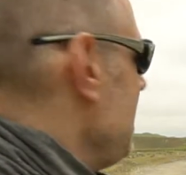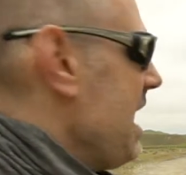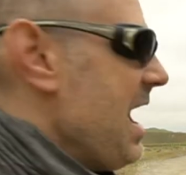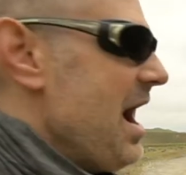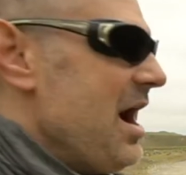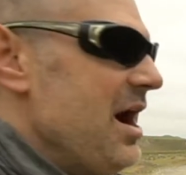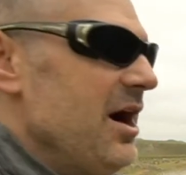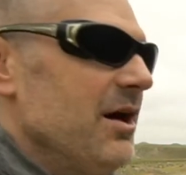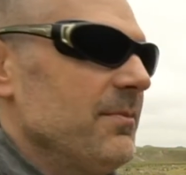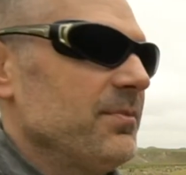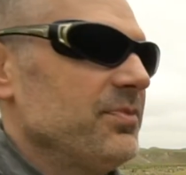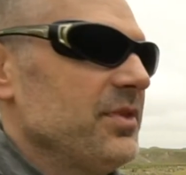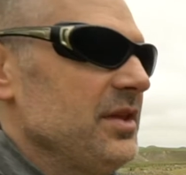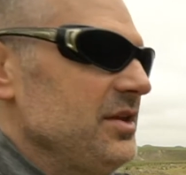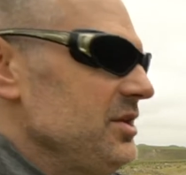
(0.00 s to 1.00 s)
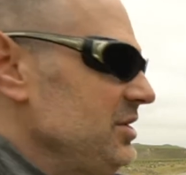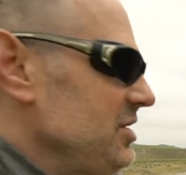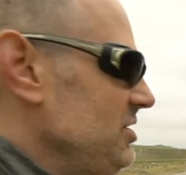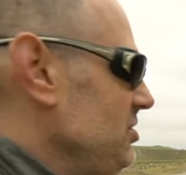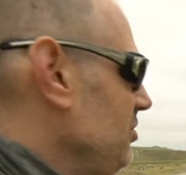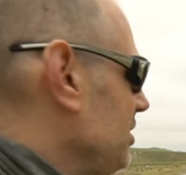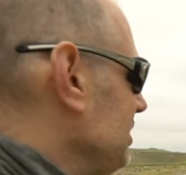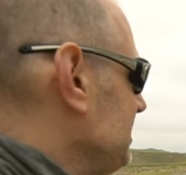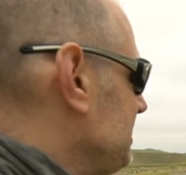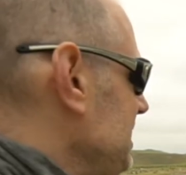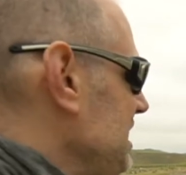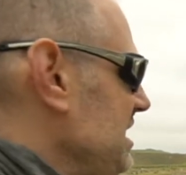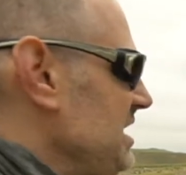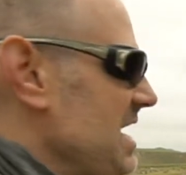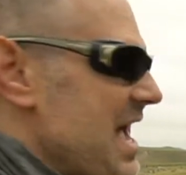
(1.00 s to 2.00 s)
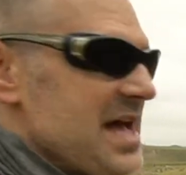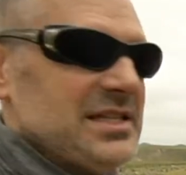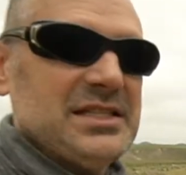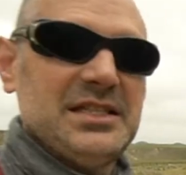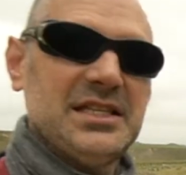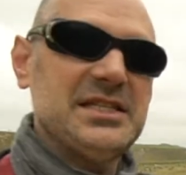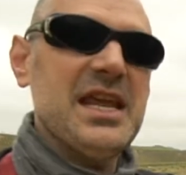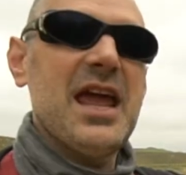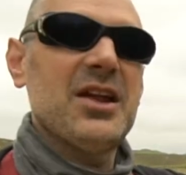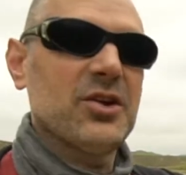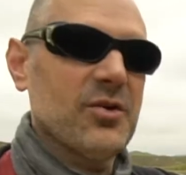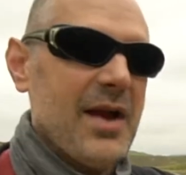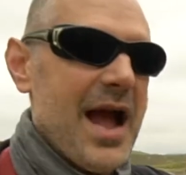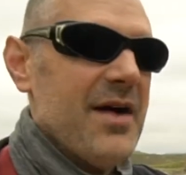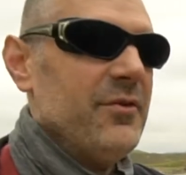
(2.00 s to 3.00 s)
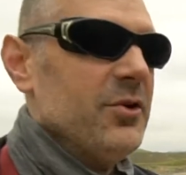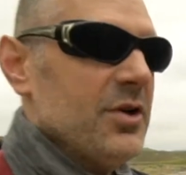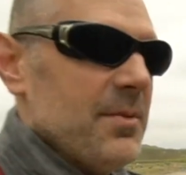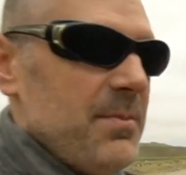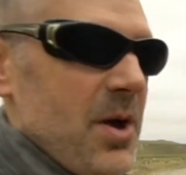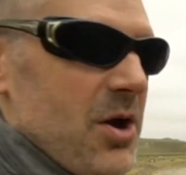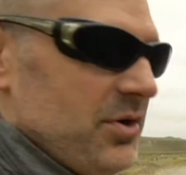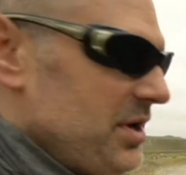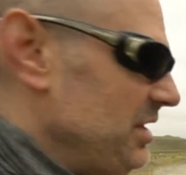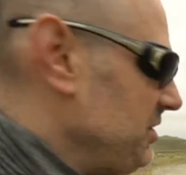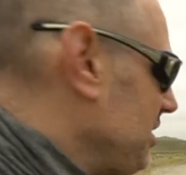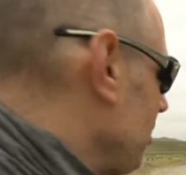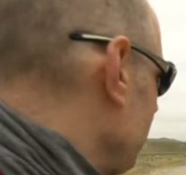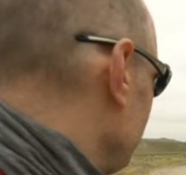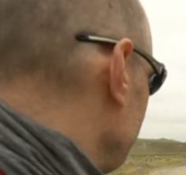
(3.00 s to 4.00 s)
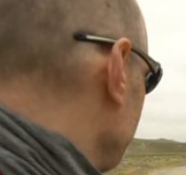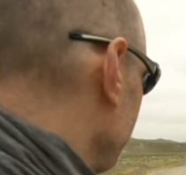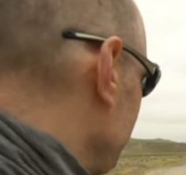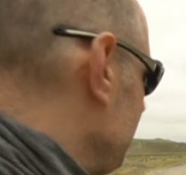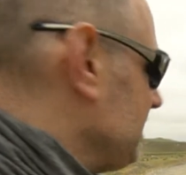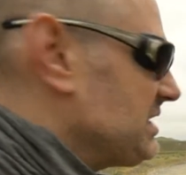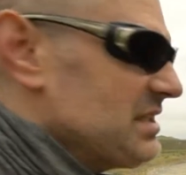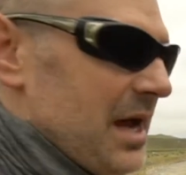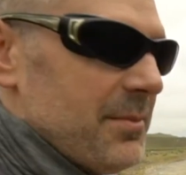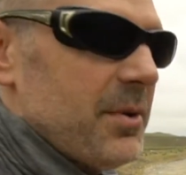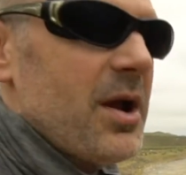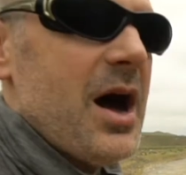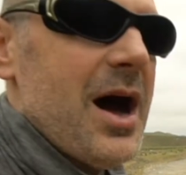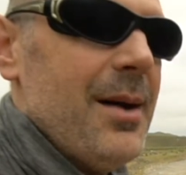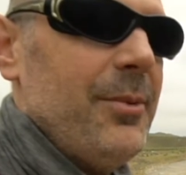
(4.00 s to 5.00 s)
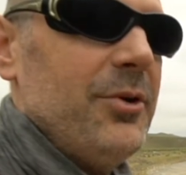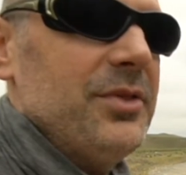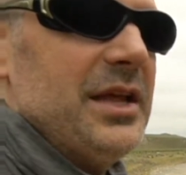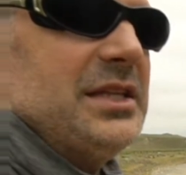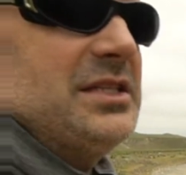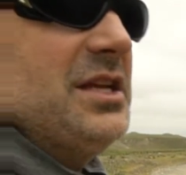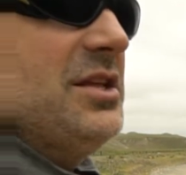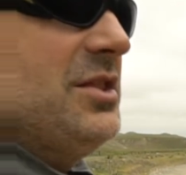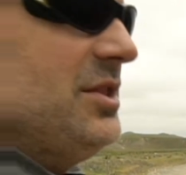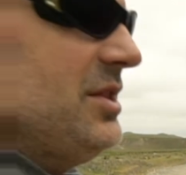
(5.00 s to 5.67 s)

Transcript: you can see, yes, the sand gravel component, there is some cobble that's in